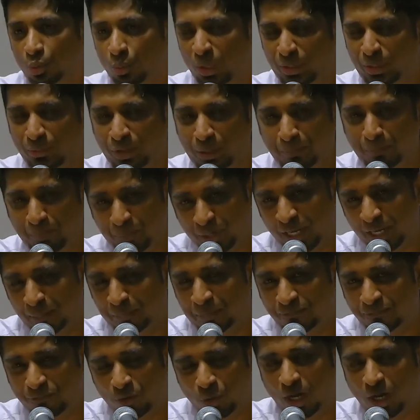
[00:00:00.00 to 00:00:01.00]
When we pray
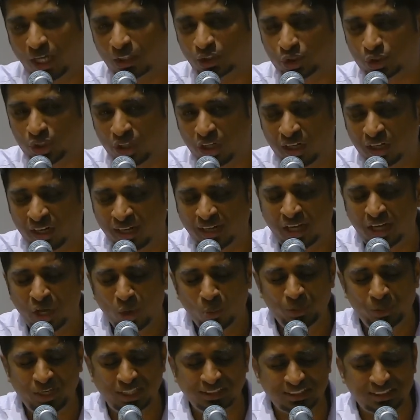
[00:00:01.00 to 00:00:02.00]
before our children,
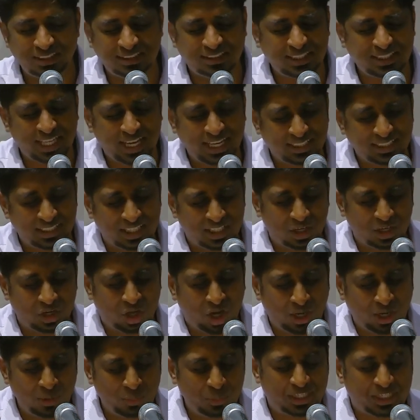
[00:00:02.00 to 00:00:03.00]
we are just saying that,
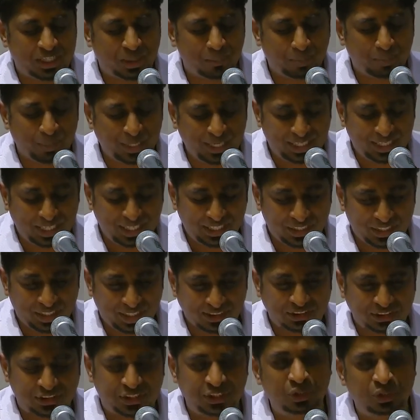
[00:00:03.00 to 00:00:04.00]
Lord, we completely
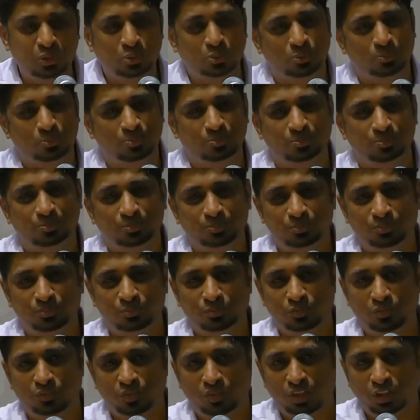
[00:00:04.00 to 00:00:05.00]
trust you.
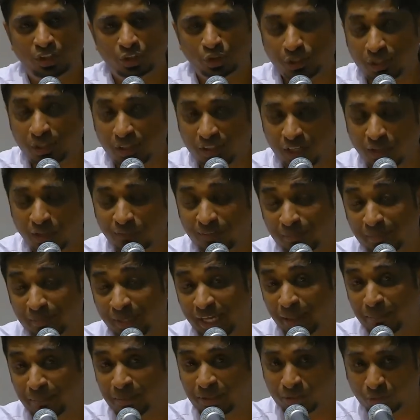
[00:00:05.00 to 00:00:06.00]
Children will
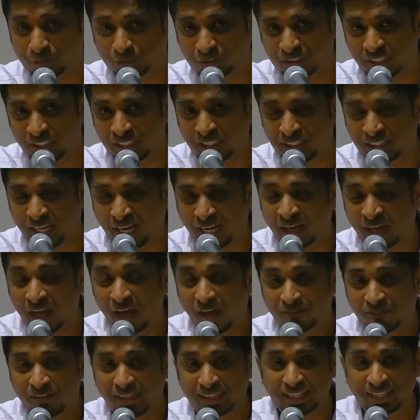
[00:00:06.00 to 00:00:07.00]
be able to see that
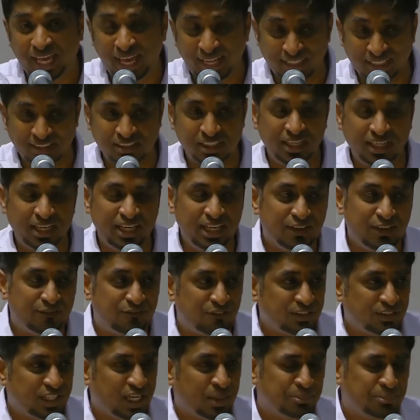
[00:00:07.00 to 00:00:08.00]
when there is a need
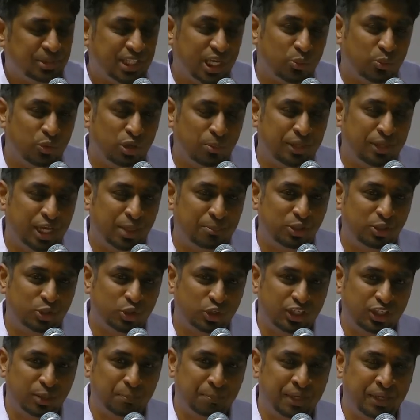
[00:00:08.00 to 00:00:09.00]
for them, they will be able
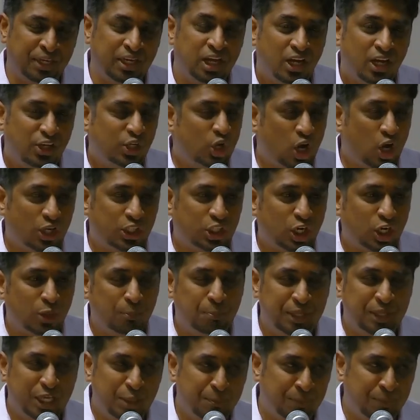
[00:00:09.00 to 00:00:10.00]
to depend not
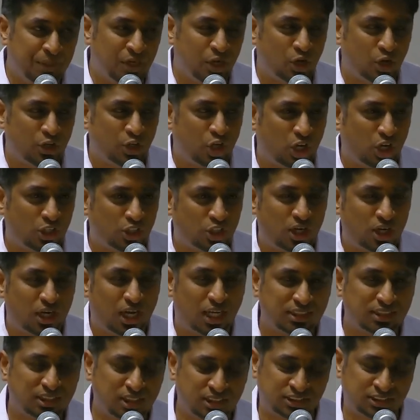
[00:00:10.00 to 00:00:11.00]
on people or not on
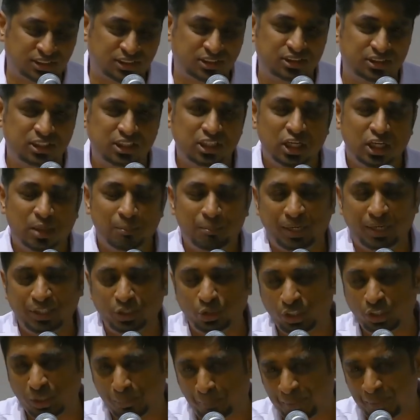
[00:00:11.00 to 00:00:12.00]
others,
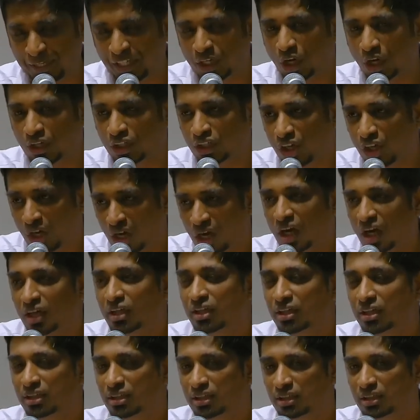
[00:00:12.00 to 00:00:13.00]
but to depend on God.